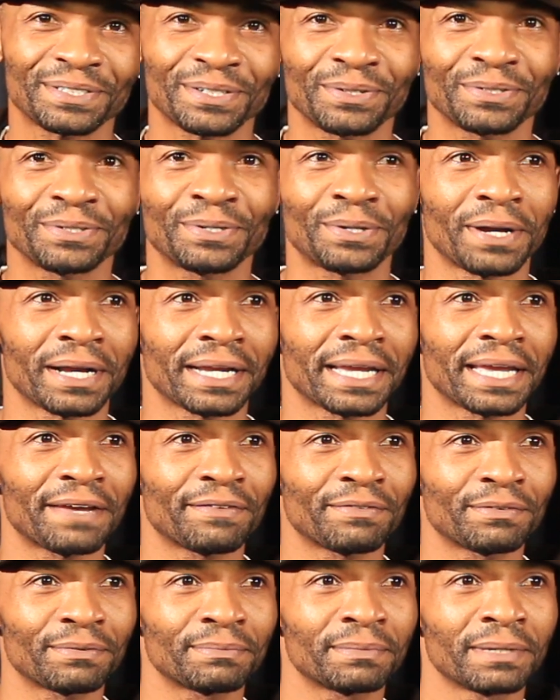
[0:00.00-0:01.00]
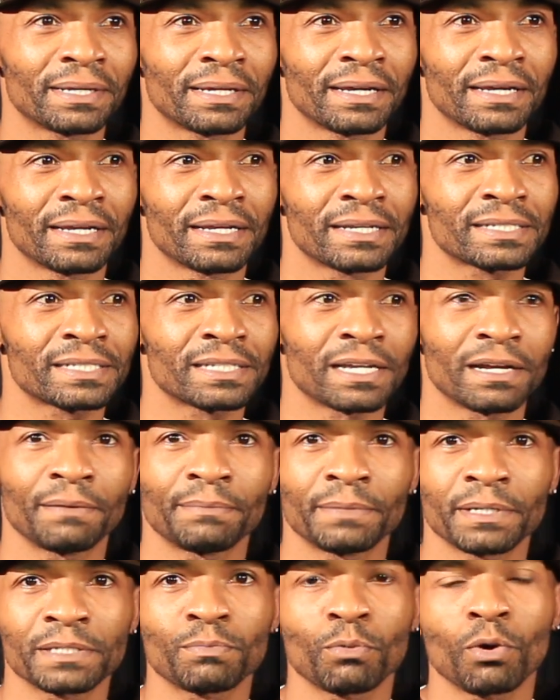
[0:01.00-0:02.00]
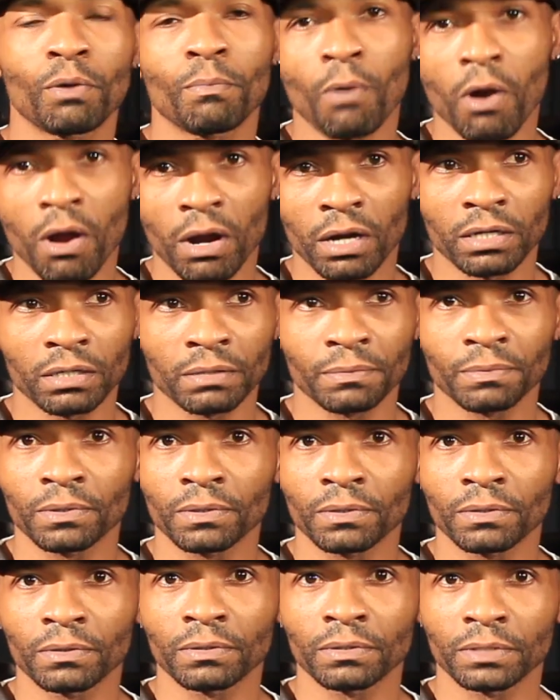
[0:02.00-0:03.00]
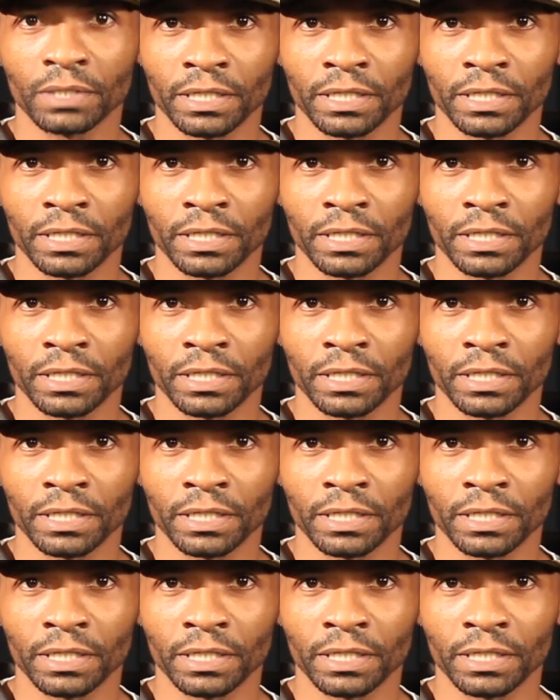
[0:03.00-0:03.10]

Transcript: So, you know, I gave him something that's more marketable.